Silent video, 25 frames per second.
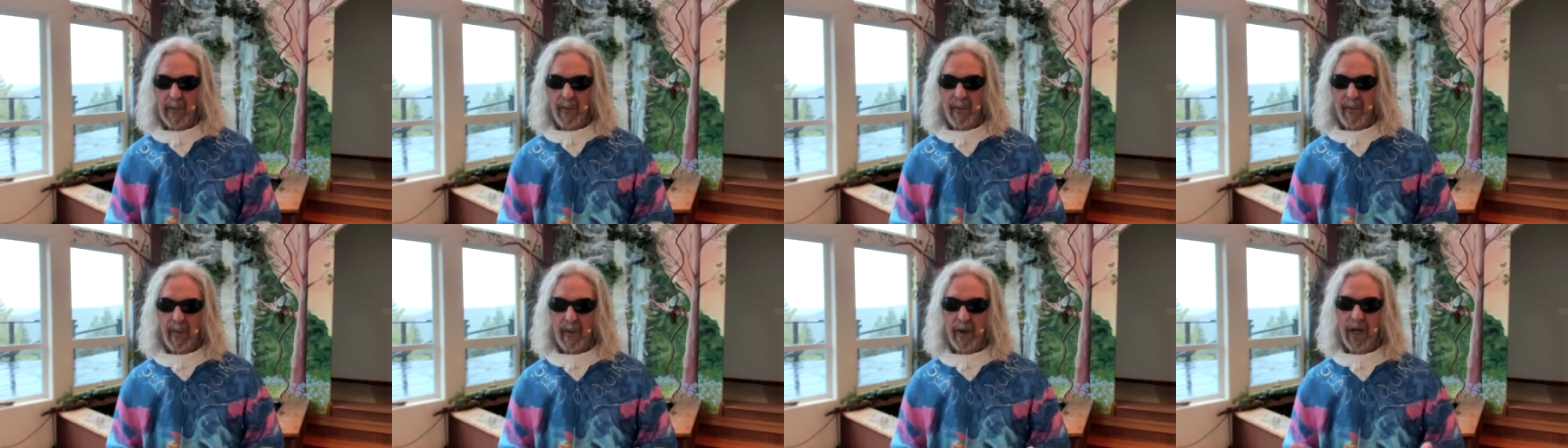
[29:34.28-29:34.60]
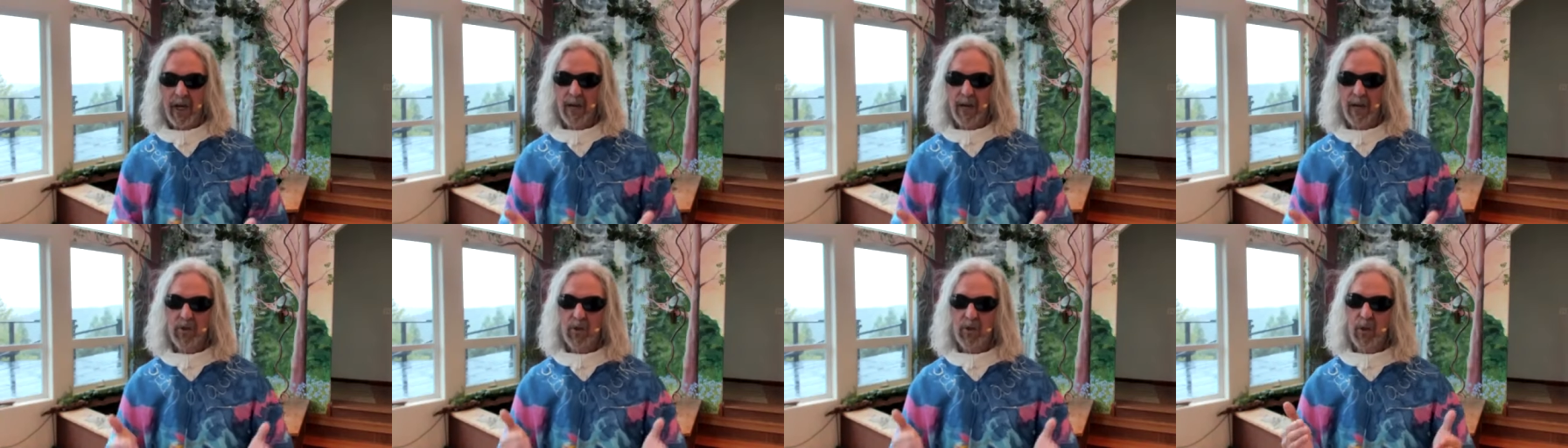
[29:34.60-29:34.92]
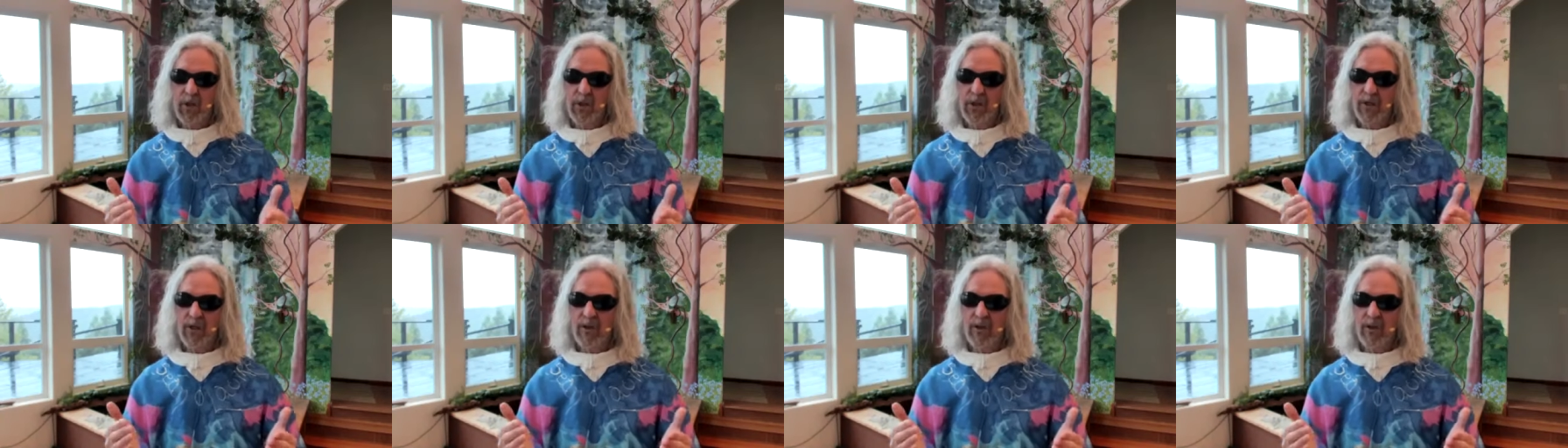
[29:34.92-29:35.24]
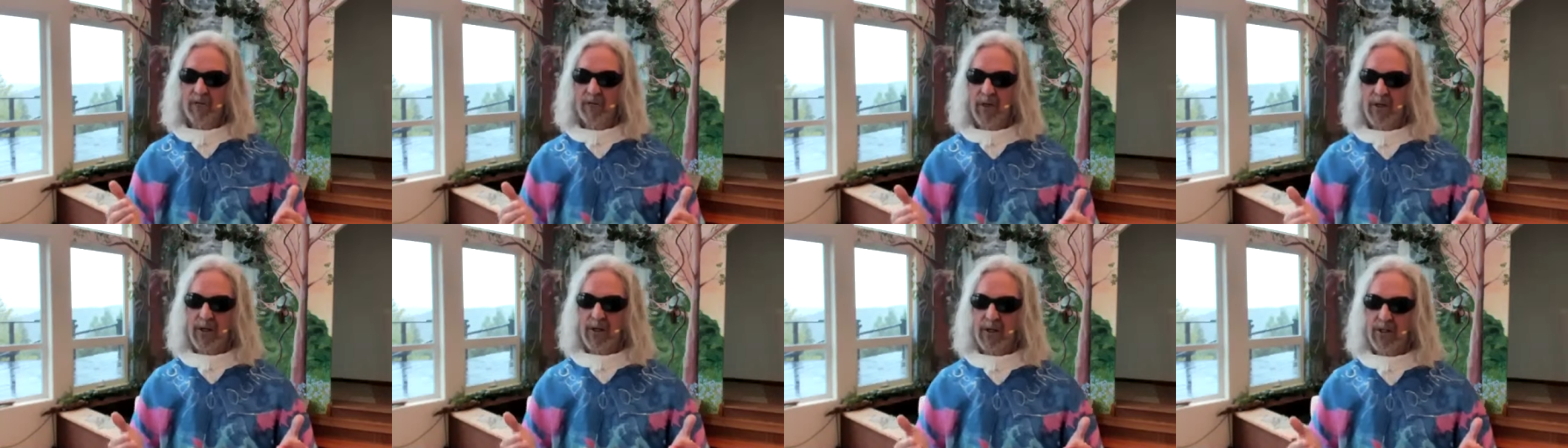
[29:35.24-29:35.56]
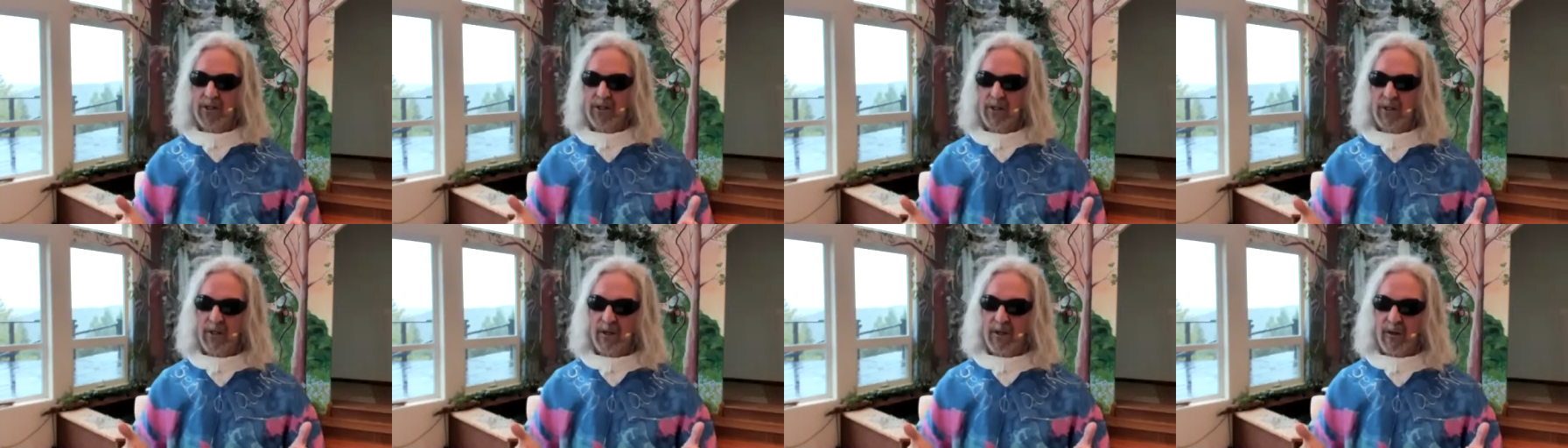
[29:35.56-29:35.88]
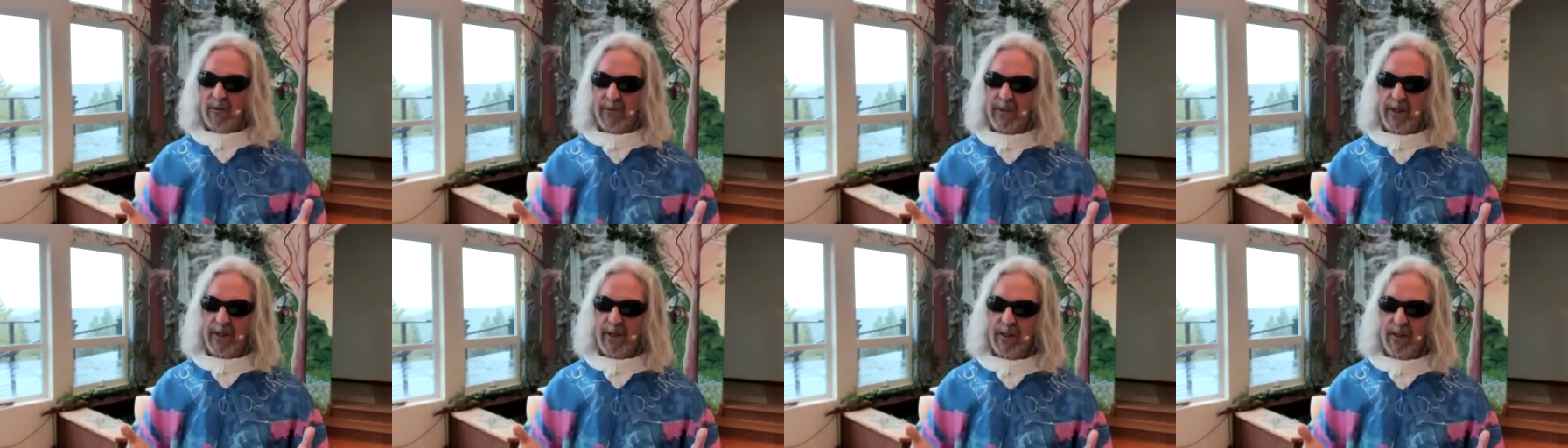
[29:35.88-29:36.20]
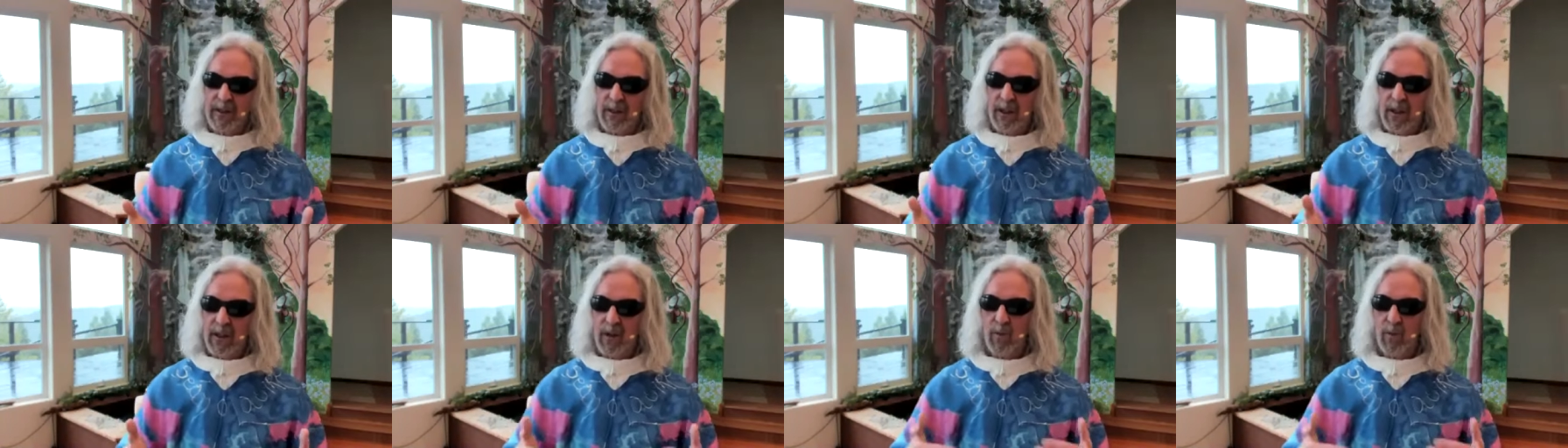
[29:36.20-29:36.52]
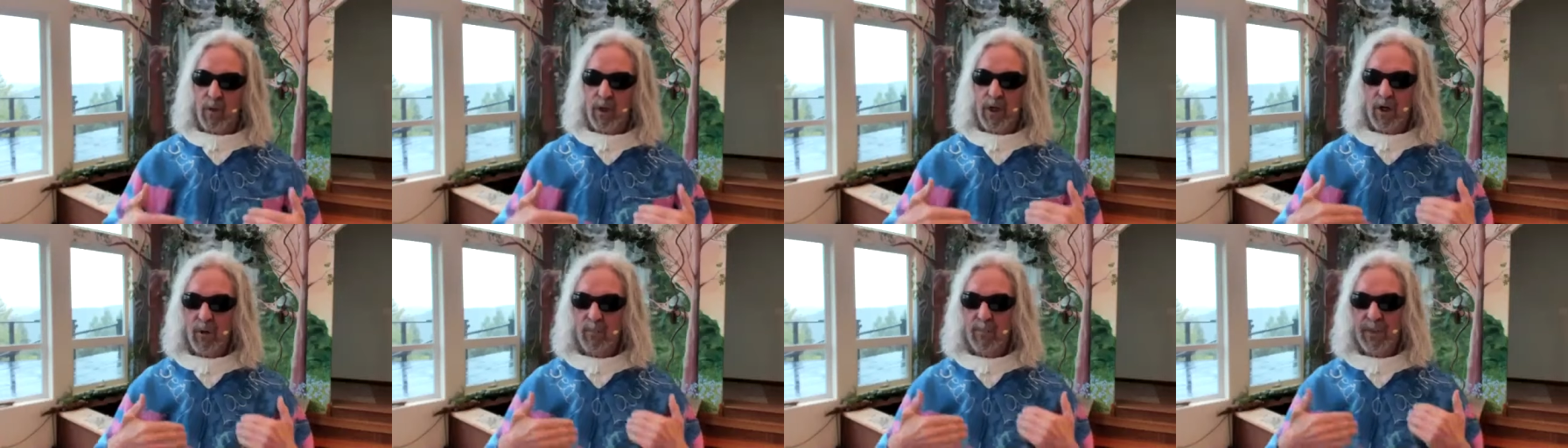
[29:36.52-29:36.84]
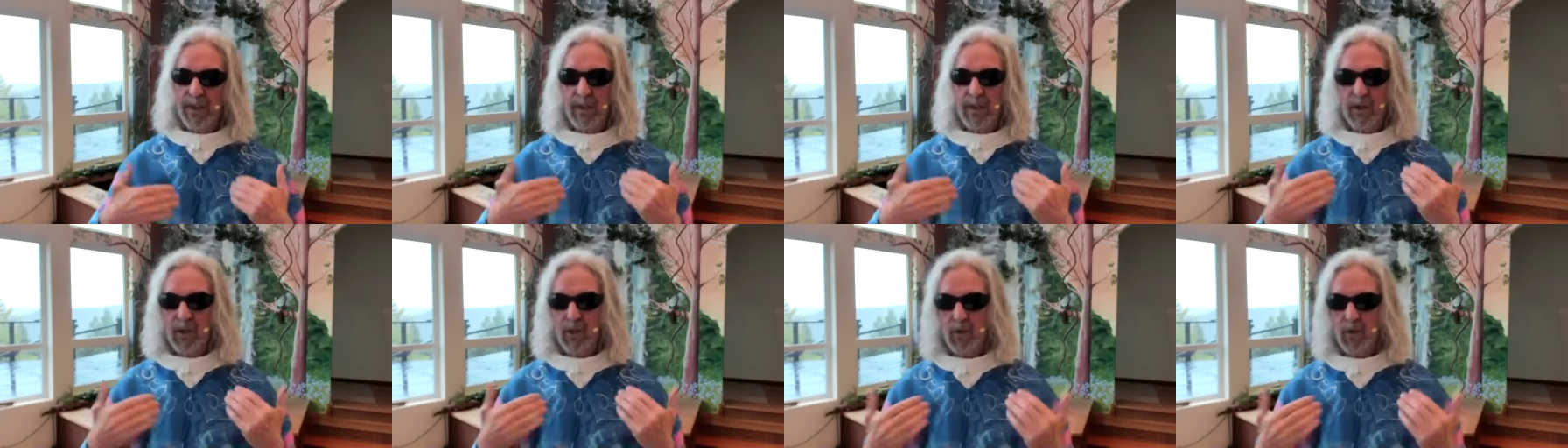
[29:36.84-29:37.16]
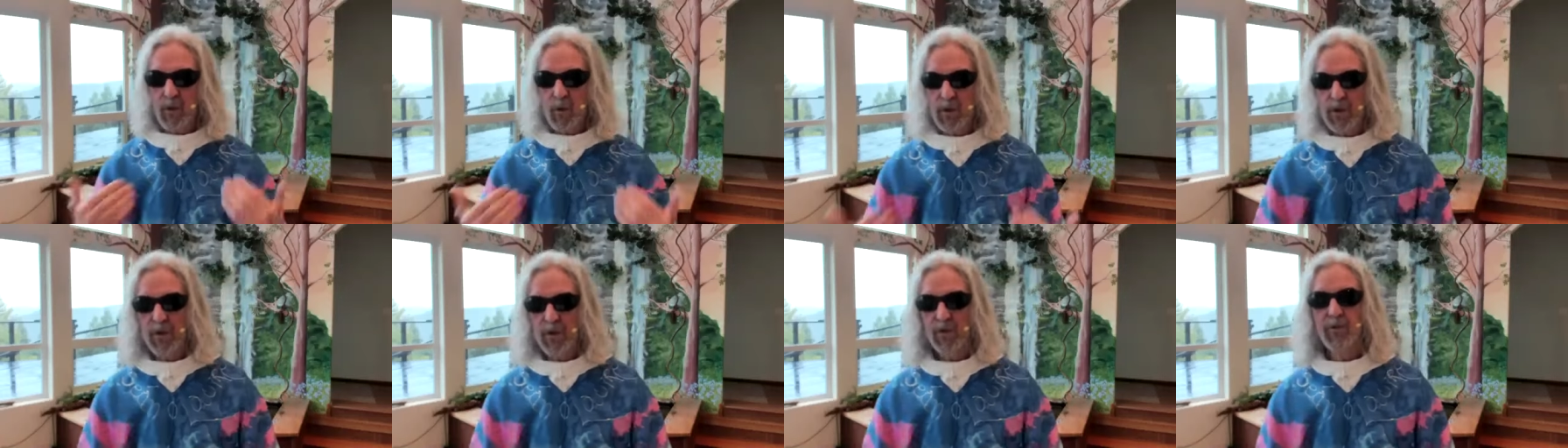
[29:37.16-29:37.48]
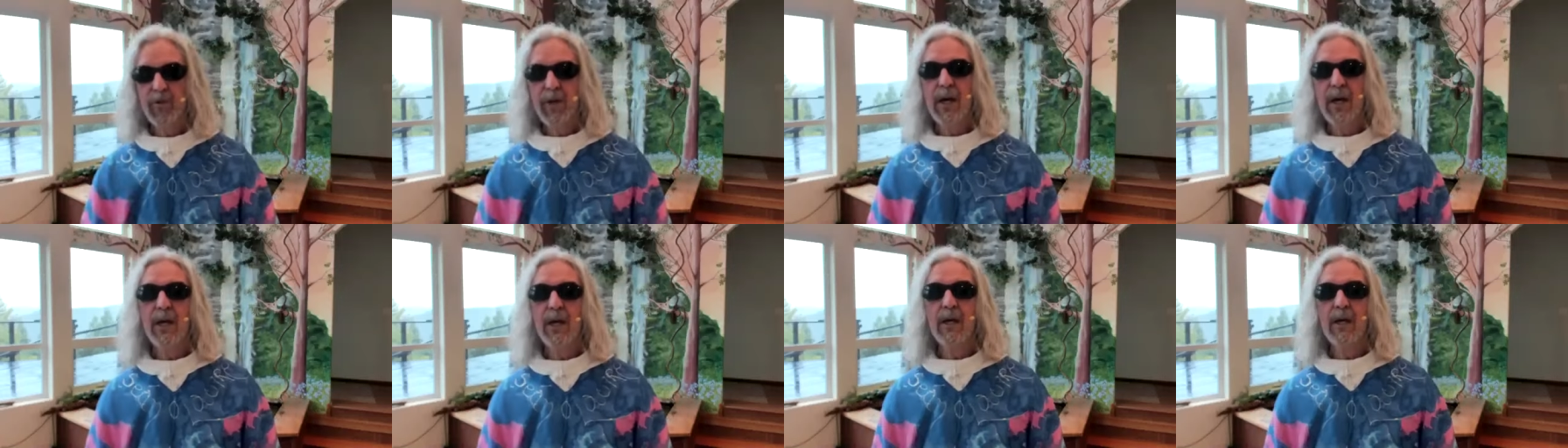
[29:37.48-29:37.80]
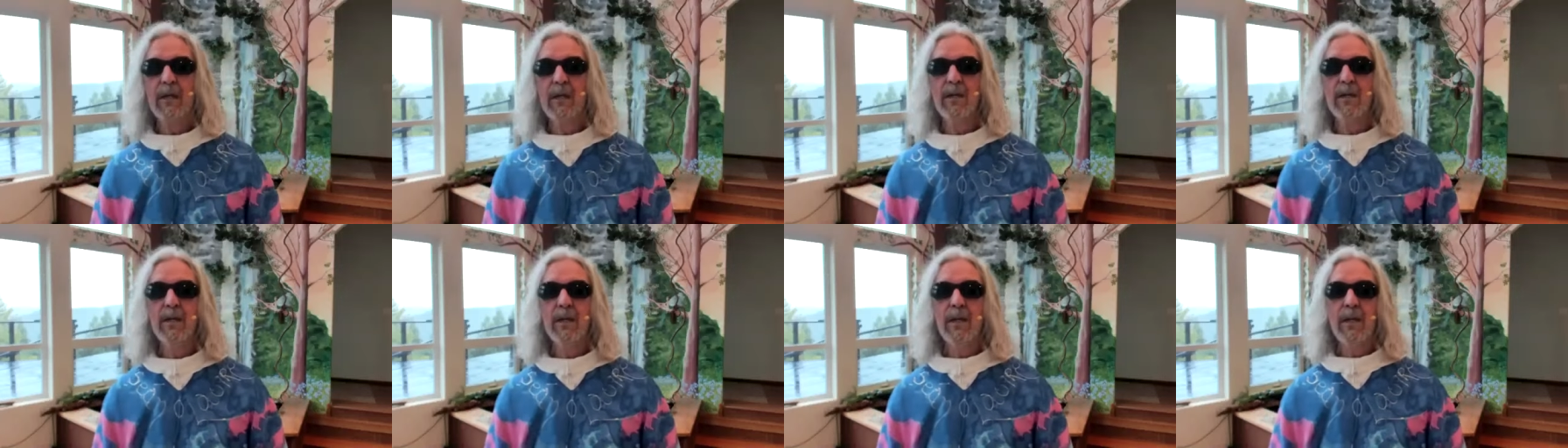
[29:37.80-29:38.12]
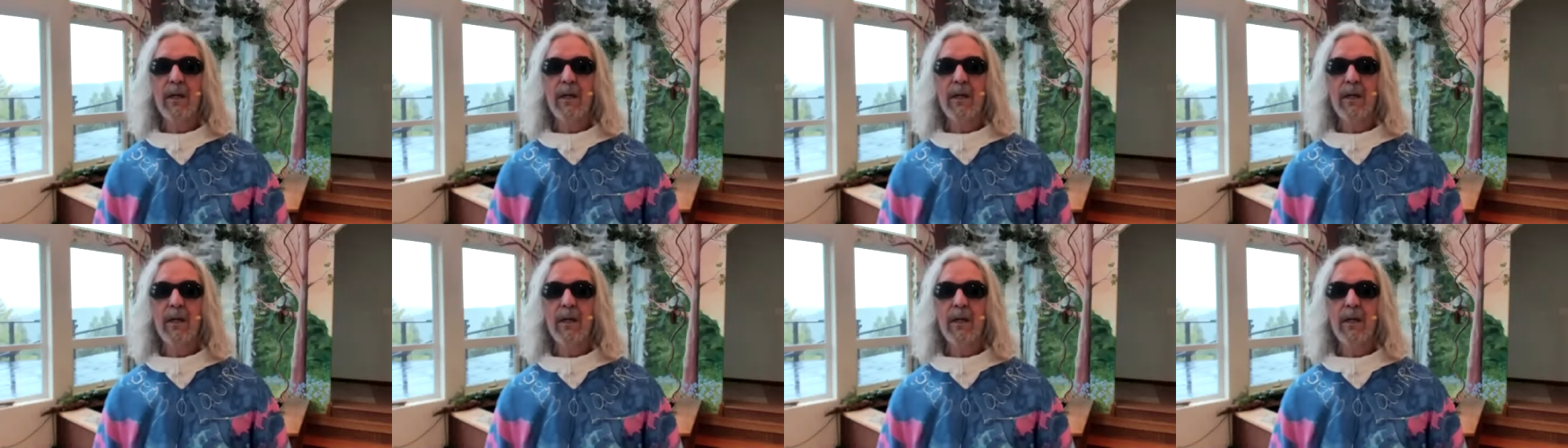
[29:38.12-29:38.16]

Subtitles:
I am totally convinced that we are being crucified